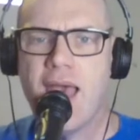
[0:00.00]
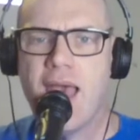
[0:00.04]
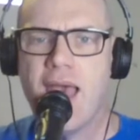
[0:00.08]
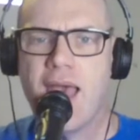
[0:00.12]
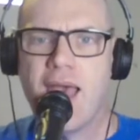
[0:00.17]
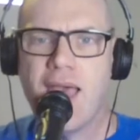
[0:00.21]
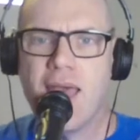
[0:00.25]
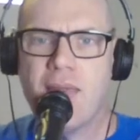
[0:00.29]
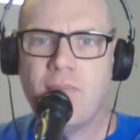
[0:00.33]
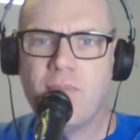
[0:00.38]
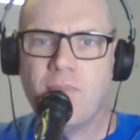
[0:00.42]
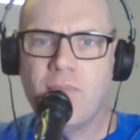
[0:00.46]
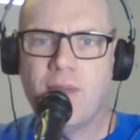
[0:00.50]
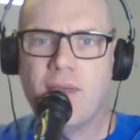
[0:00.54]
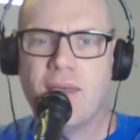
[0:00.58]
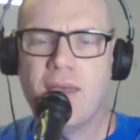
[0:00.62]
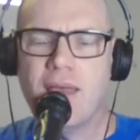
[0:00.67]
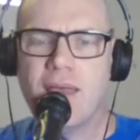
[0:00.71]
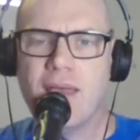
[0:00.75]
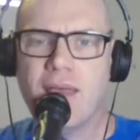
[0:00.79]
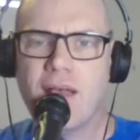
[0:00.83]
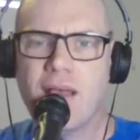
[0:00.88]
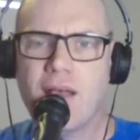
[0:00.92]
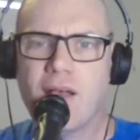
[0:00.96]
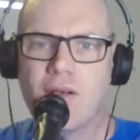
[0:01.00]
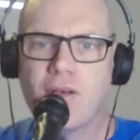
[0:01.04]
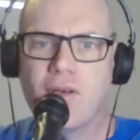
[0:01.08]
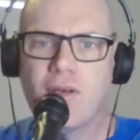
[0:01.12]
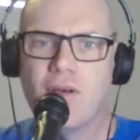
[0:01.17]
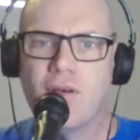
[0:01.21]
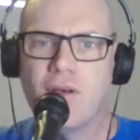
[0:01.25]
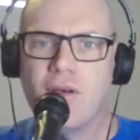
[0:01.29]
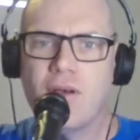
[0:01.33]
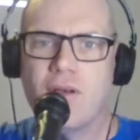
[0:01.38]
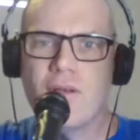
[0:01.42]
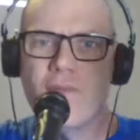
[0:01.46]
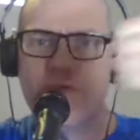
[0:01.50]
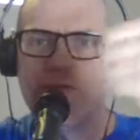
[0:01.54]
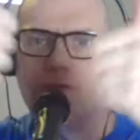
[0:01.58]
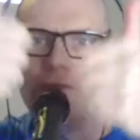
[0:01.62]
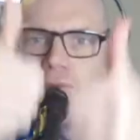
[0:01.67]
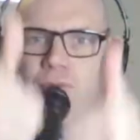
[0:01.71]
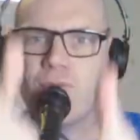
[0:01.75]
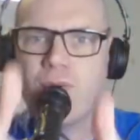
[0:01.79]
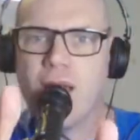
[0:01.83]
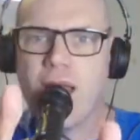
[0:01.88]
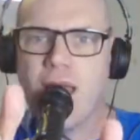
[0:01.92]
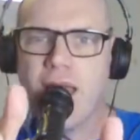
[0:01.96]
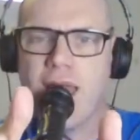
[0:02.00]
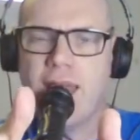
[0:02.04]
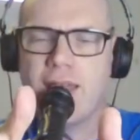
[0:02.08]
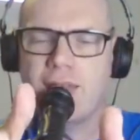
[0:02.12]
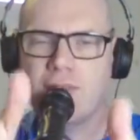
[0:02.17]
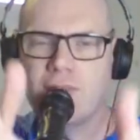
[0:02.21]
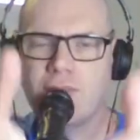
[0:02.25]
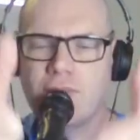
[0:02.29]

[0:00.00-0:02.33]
and being a good friend,